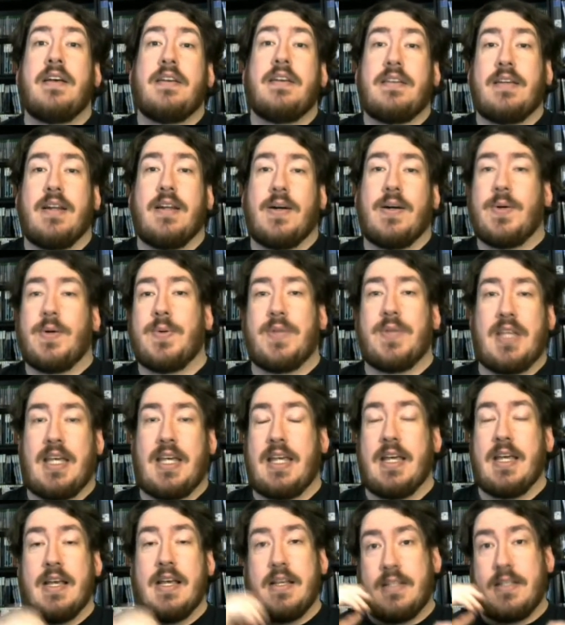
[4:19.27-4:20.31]

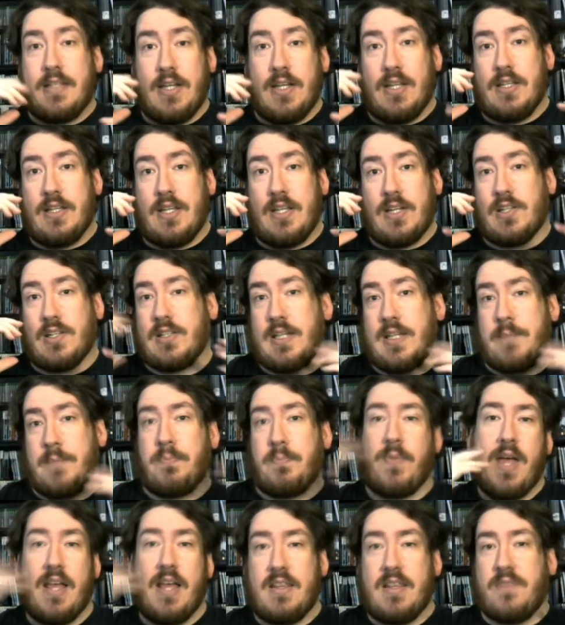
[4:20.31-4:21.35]
the clip,
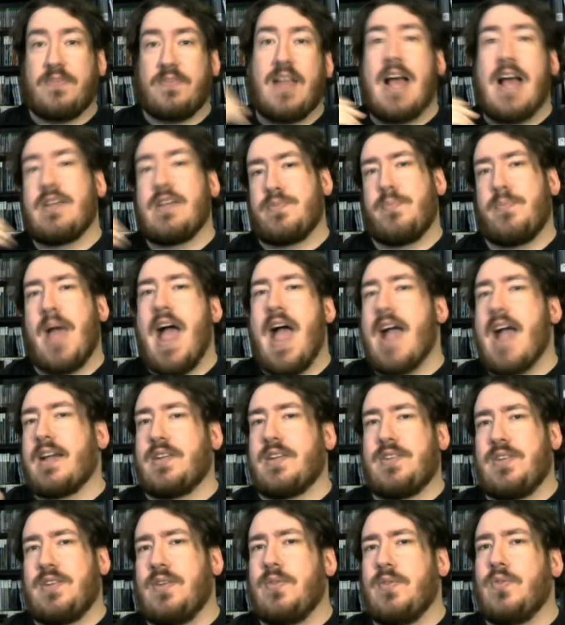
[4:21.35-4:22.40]
the flashback
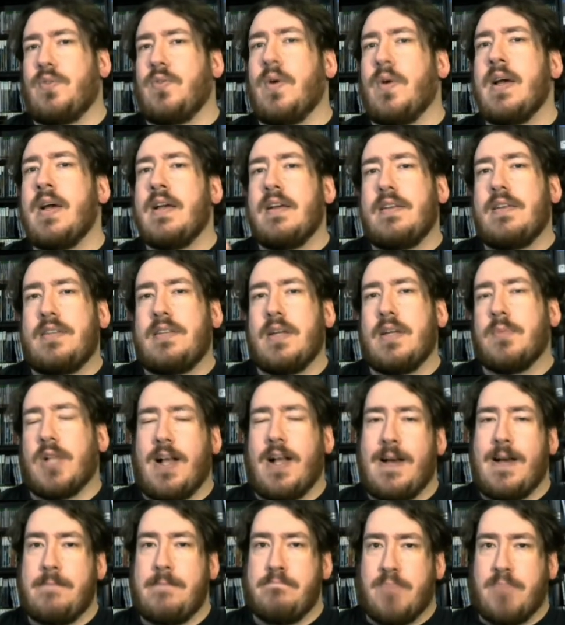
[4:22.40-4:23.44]
to
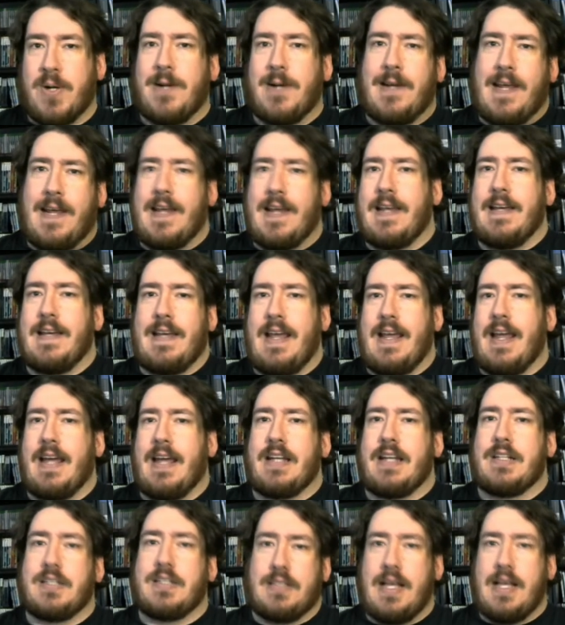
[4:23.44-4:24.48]
Nibelheim burning
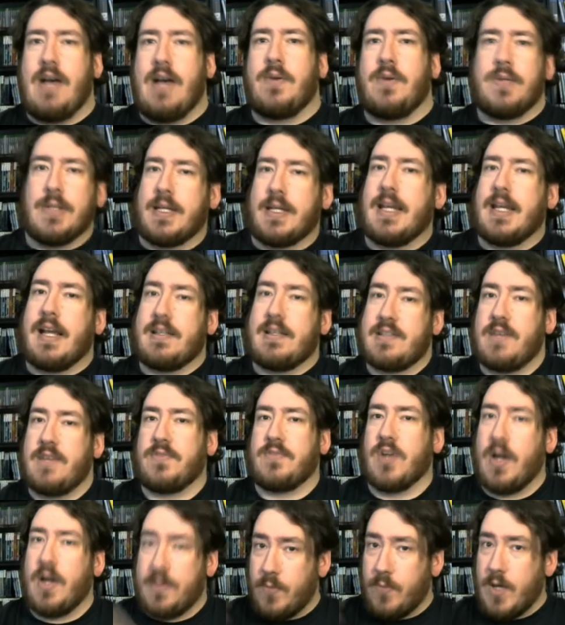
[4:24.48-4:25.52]
and Cloud looking at
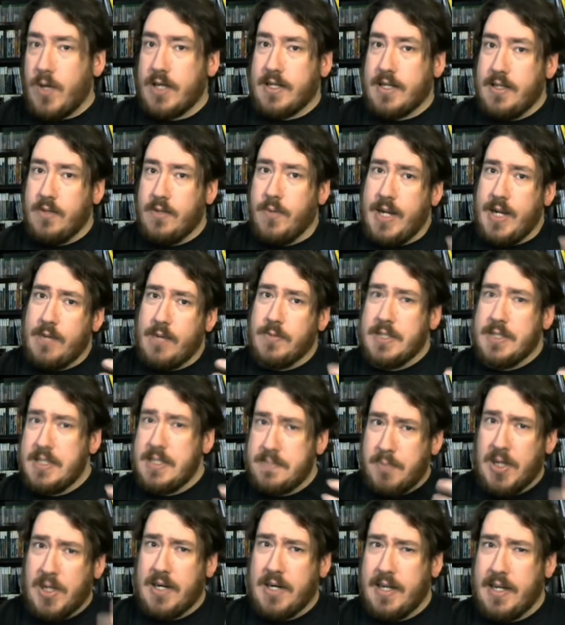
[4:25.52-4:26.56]
Sephiroth walking away while it's
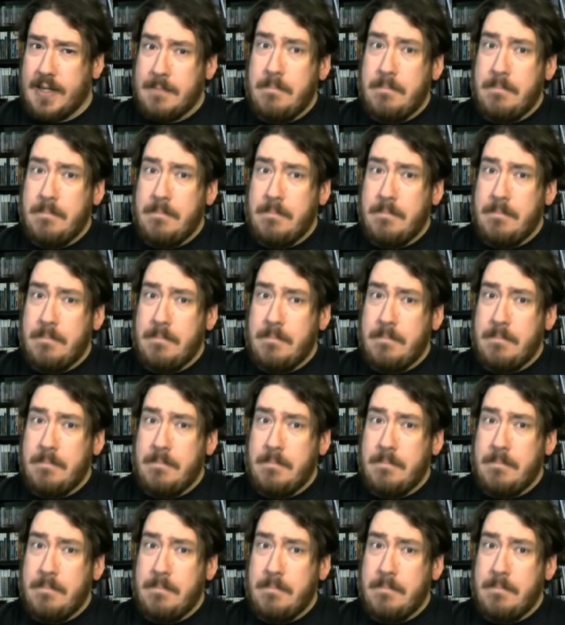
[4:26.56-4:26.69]
burning.